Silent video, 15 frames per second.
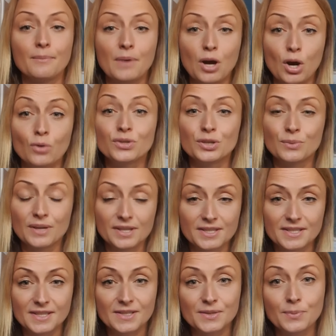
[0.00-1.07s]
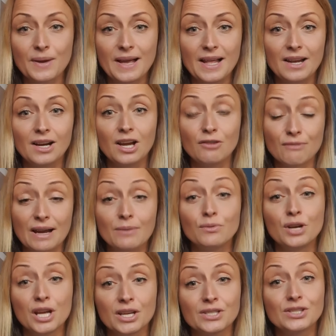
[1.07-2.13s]
older ones as well around
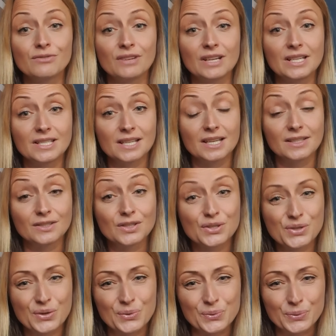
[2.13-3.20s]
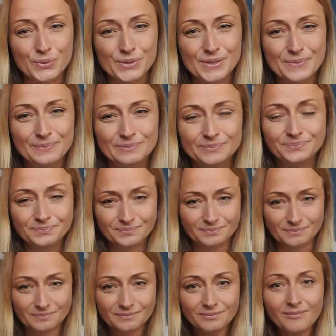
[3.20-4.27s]
nurseries and schools.
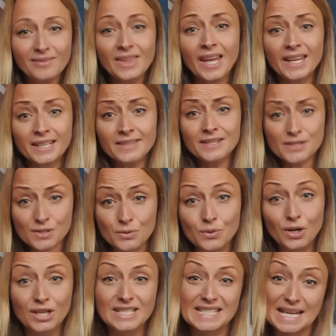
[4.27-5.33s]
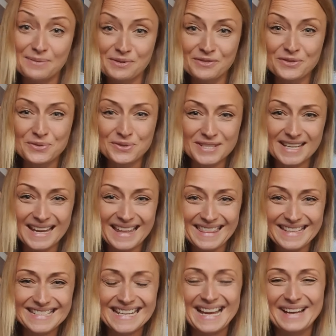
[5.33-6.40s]
And in the school holiday, we're all together
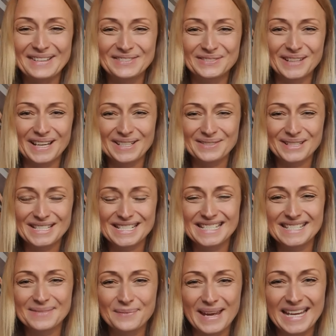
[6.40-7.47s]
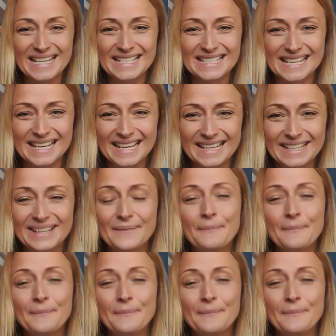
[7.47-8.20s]
to have fun, which is amazing.